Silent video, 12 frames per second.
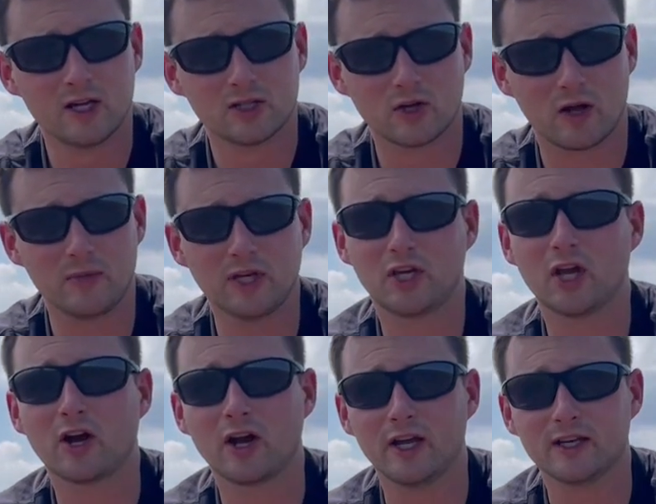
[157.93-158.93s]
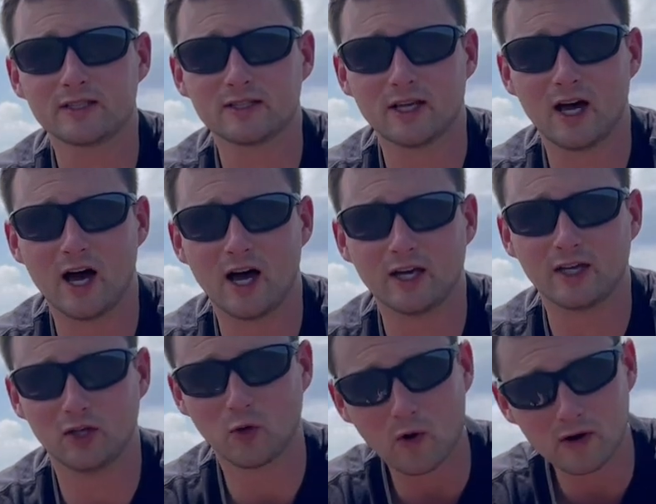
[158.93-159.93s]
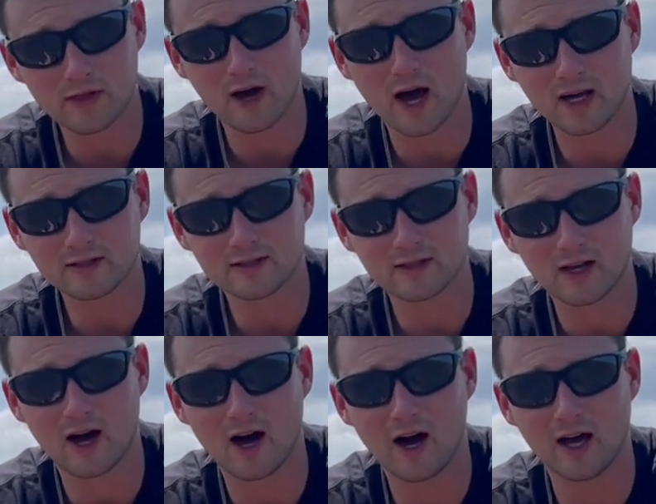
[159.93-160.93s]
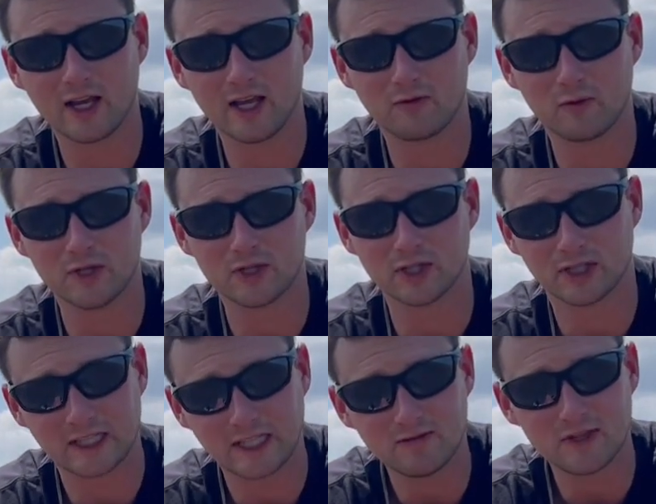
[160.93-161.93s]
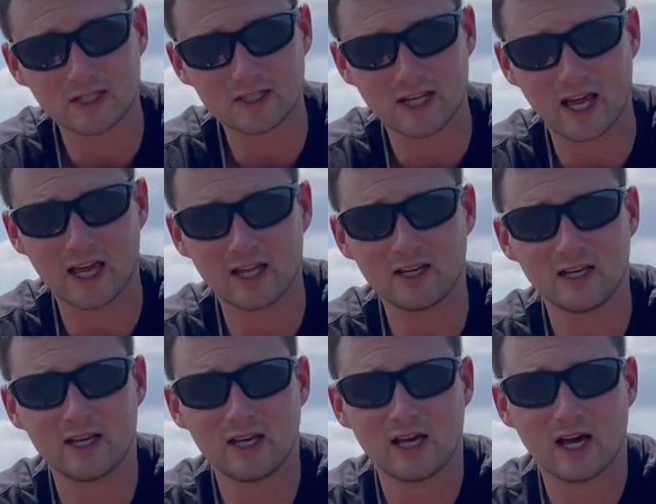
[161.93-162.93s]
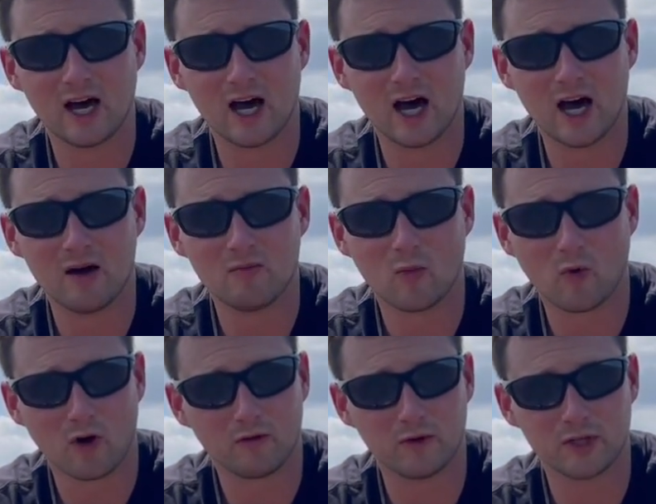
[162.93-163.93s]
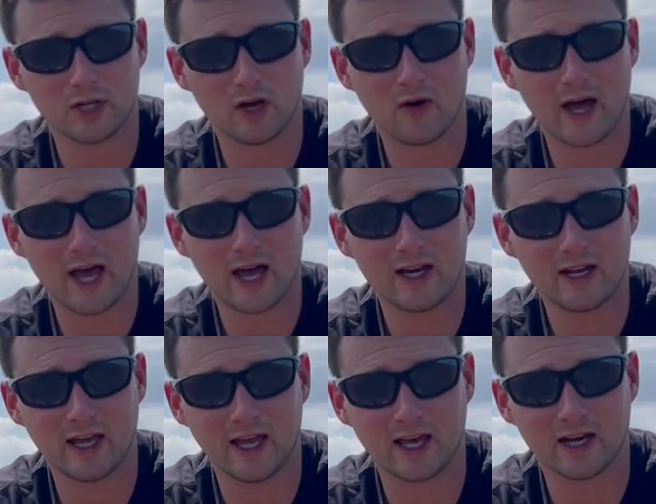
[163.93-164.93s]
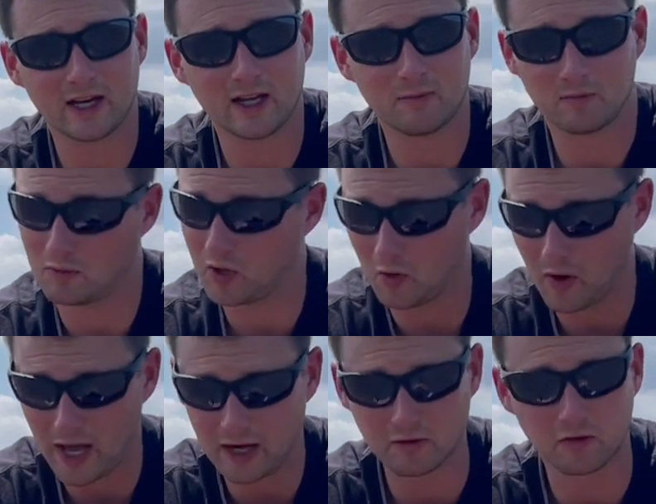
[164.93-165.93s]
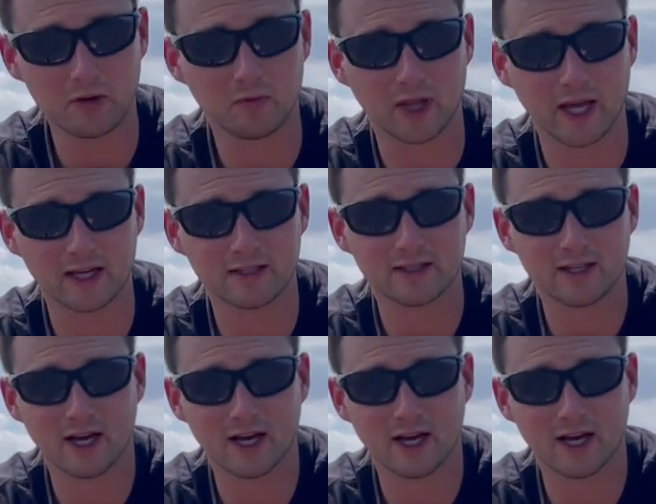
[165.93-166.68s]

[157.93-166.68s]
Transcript: So I'd be curious your thoughts on if we should leave this stand or if we should go ahead and replant.